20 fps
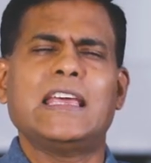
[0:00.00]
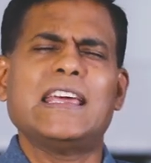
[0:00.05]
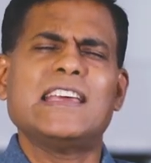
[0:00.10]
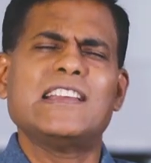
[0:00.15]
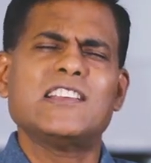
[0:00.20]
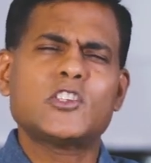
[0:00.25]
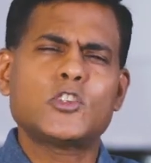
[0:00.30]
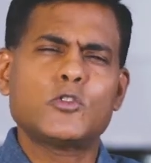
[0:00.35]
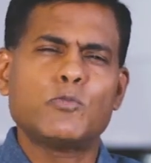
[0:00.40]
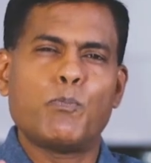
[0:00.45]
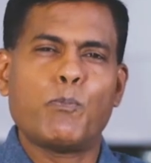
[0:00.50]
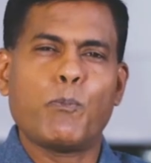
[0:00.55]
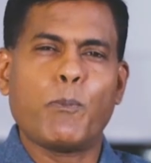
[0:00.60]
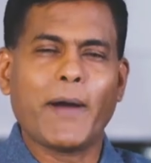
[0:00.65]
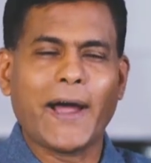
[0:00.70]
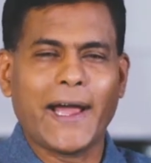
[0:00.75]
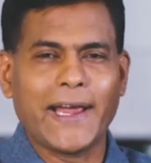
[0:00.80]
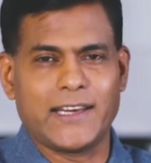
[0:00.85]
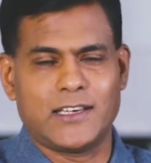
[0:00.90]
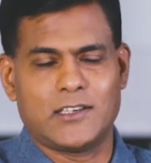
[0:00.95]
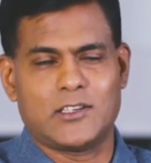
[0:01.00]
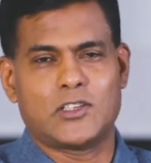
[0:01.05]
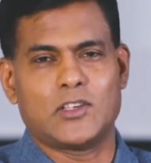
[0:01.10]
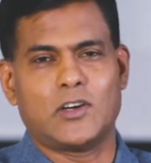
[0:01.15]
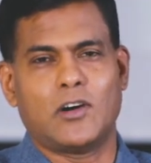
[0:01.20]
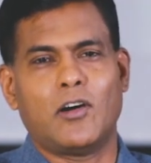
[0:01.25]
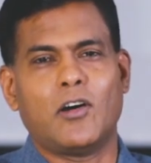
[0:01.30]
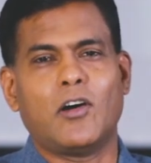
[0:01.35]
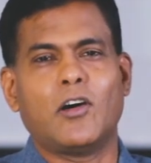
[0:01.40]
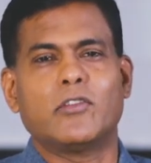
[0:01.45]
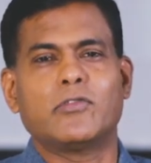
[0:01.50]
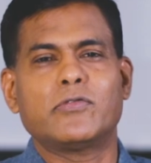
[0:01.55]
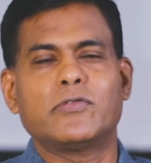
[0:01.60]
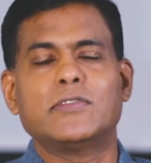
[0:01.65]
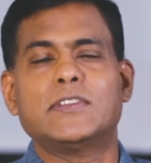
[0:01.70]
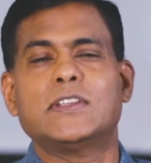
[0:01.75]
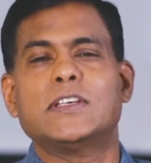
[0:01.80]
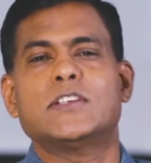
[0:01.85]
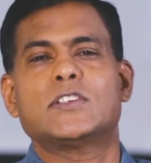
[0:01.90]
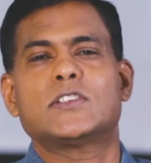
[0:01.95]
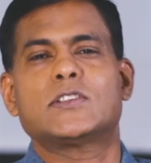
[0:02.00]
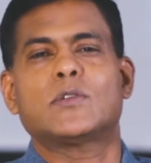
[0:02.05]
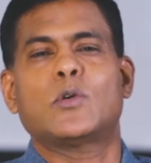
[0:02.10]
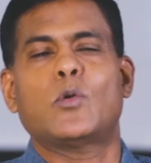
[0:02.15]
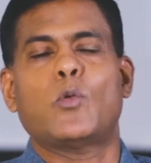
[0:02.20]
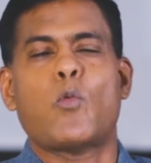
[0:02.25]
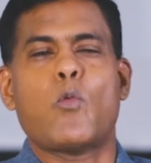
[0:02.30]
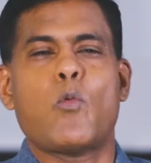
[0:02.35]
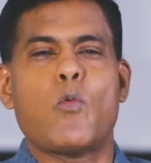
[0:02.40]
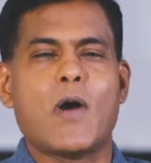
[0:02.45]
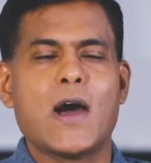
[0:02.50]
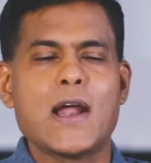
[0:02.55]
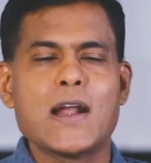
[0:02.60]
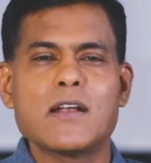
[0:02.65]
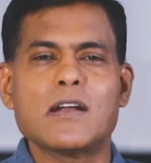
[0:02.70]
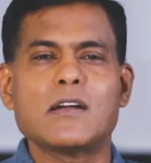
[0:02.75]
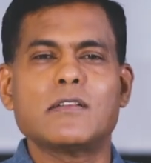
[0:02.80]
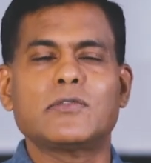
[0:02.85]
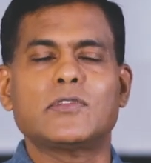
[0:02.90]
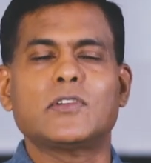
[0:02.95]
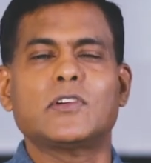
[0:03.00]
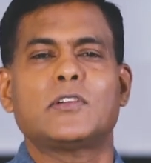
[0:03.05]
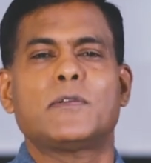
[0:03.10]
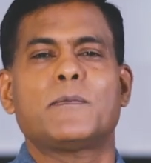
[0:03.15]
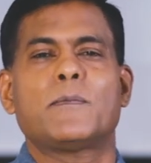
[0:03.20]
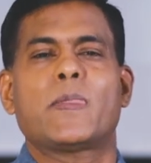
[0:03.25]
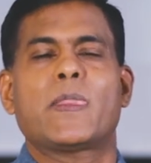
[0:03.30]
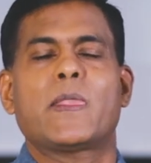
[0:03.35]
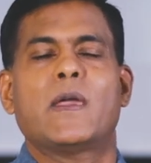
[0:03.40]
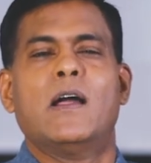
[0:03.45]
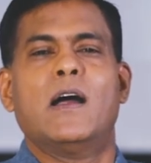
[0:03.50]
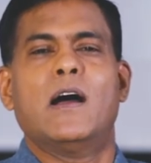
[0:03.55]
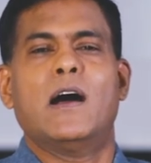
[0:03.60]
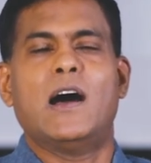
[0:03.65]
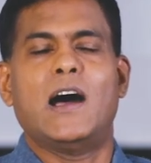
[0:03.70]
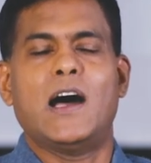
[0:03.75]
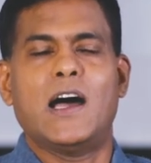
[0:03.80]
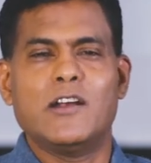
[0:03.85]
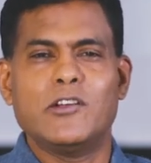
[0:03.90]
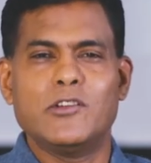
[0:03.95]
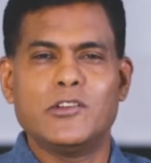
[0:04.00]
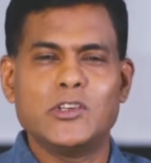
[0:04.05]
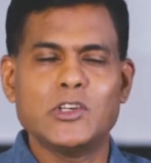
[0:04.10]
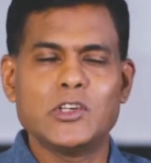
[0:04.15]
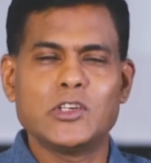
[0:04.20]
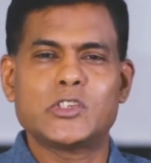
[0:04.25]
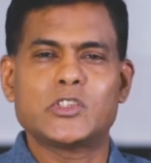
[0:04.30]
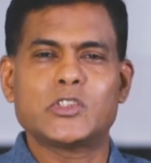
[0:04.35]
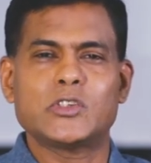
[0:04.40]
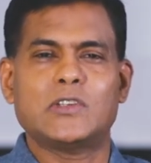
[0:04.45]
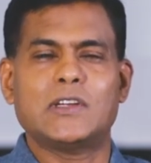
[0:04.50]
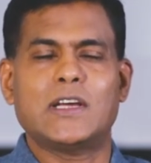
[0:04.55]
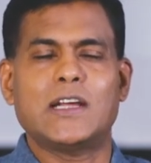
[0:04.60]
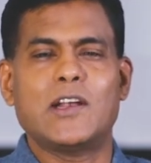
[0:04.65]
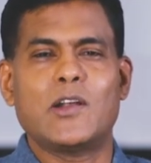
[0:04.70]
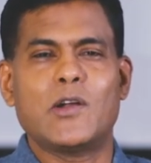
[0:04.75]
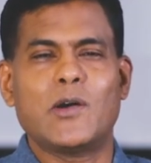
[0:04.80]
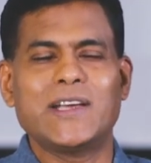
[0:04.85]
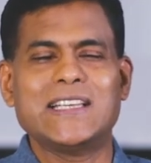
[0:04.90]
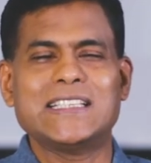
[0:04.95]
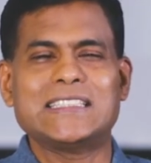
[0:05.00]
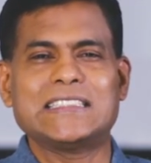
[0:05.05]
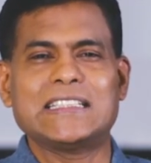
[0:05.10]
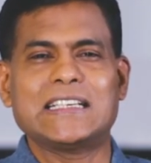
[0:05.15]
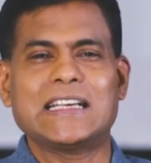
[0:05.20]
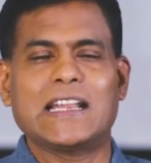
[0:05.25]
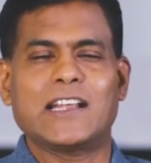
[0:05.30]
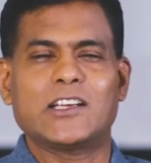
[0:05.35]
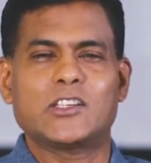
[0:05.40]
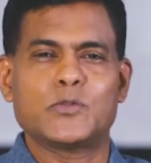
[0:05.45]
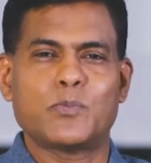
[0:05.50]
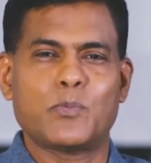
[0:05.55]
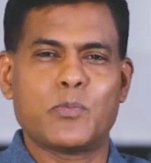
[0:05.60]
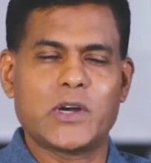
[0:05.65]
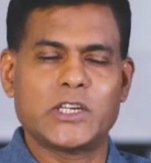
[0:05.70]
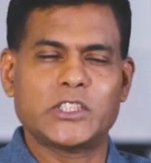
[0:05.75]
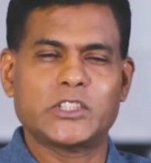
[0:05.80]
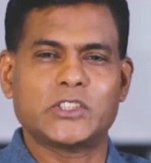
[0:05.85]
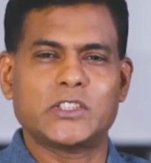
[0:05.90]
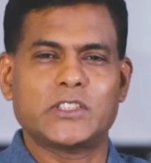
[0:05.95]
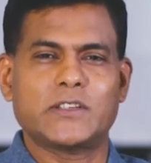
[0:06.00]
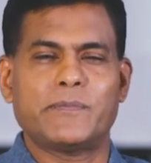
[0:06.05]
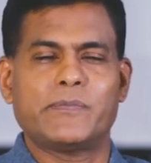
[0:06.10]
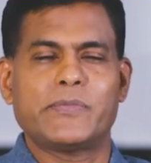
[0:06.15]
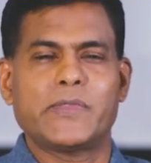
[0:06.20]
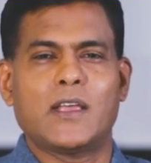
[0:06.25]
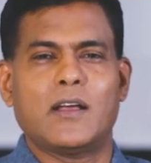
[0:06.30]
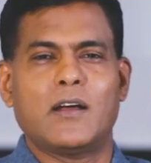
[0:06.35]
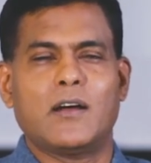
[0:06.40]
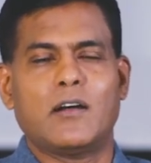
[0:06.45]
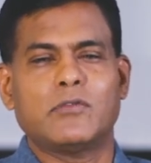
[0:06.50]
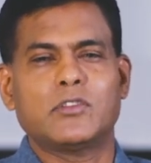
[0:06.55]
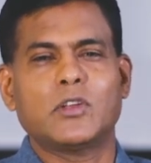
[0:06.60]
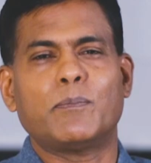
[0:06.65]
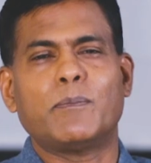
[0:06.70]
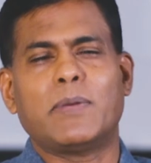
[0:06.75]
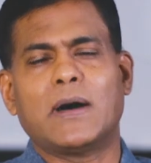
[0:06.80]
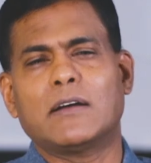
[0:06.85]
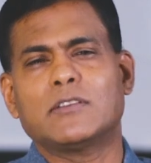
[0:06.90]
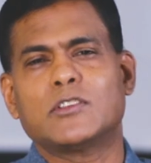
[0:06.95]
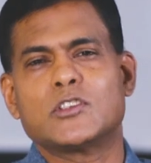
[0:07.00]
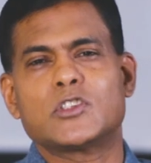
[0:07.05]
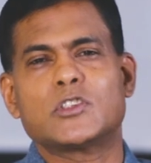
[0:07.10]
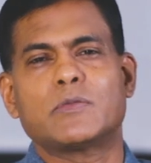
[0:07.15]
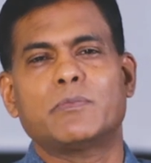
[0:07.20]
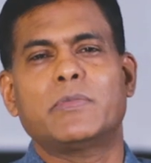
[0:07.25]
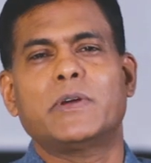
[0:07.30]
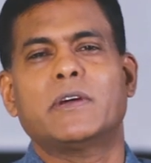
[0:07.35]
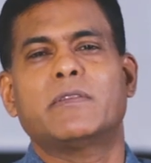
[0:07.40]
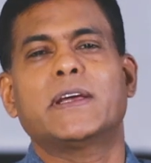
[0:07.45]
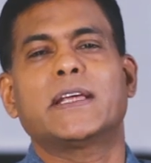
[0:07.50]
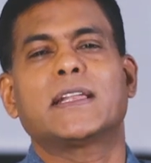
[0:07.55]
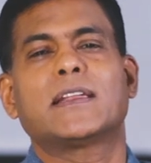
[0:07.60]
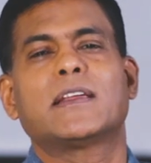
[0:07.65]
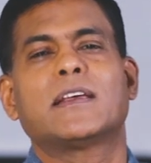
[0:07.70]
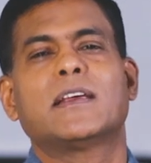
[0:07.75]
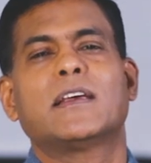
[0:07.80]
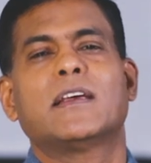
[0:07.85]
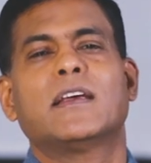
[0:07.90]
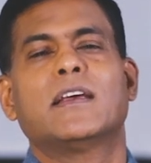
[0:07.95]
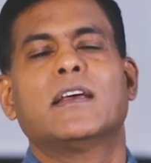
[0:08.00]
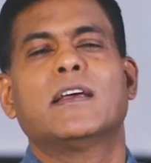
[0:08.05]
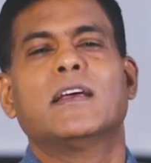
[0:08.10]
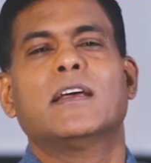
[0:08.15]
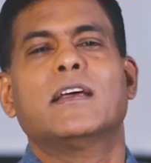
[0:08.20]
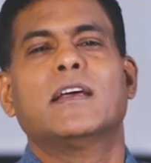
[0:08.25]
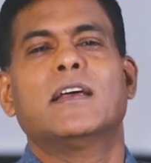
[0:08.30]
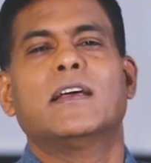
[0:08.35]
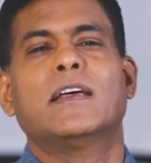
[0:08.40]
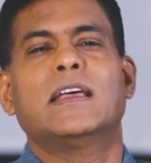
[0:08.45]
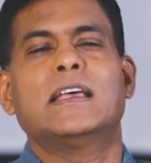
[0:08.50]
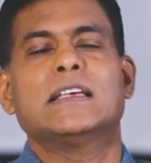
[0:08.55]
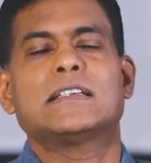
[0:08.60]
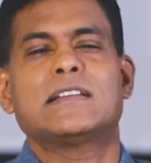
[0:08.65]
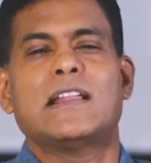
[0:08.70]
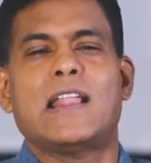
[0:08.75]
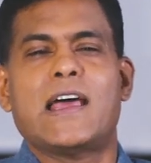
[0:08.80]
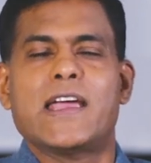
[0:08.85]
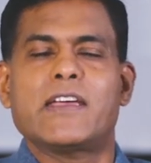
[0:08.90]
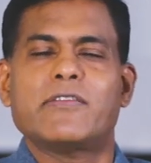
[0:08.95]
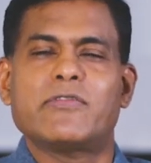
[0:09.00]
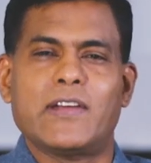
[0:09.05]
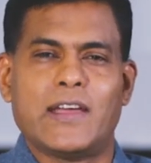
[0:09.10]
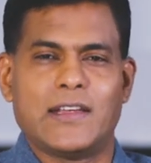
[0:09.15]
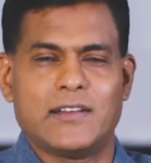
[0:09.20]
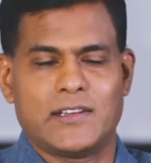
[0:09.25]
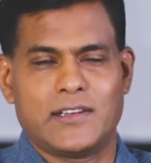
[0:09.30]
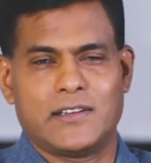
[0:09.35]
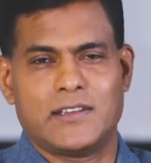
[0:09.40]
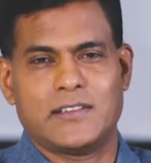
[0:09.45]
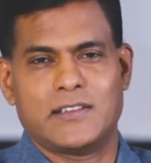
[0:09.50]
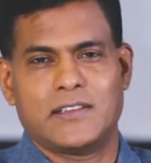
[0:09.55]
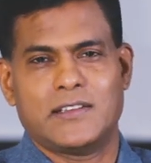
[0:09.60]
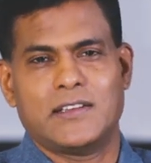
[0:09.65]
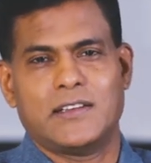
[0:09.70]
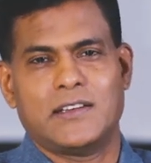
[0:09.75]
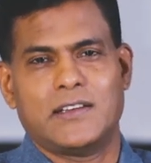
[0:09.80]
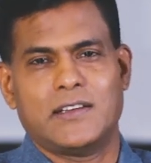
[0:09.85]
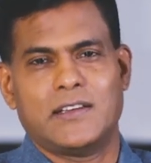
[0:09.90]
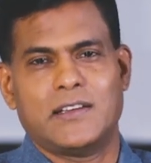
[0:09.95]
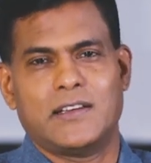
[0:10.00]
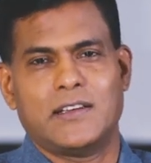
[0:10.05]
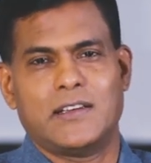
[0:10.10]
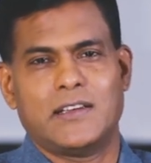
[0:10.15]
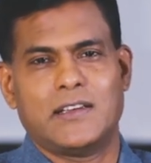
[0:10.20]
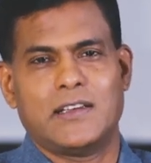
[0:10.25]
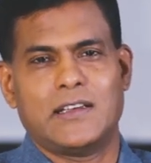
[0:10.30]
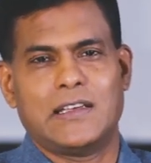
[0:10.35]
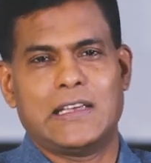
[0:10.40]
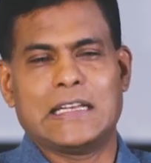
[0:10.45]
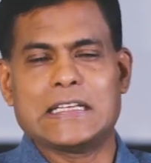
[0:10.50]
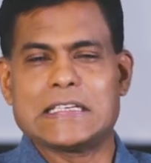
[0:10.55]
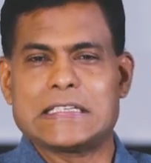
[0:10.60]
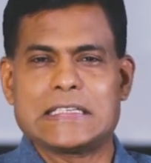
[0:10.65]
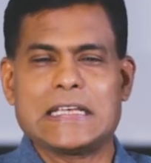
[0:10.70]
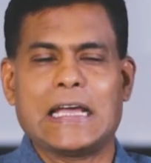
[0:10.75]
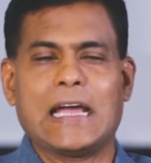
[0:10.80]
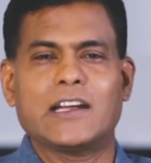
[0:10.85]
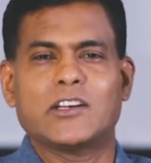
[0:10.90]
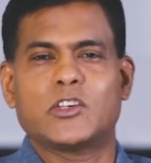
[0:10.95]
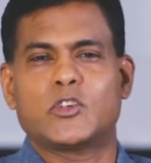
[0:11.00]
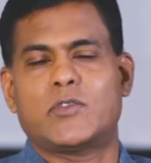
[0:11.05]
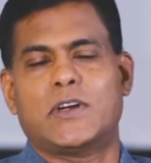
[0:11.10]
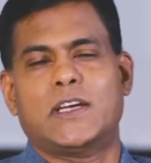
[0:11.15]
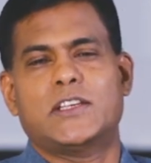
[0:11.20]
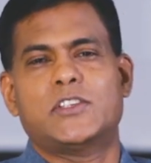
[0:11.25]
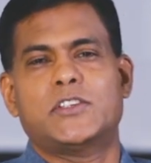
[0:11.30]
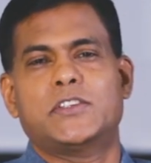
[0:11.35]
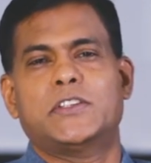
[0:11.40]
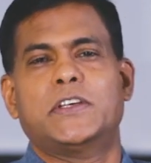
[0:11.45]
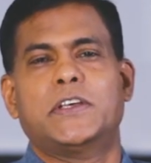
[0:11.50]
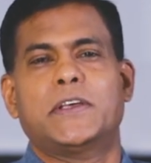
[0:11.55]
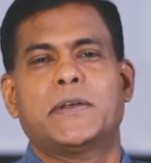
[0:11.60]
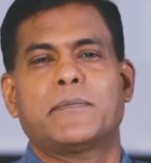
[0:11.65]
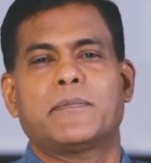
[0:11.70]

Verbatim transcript: in spite of this wonderful, unusual anointing and expression of the power of the Spirit, his life ended in a sad tragedy.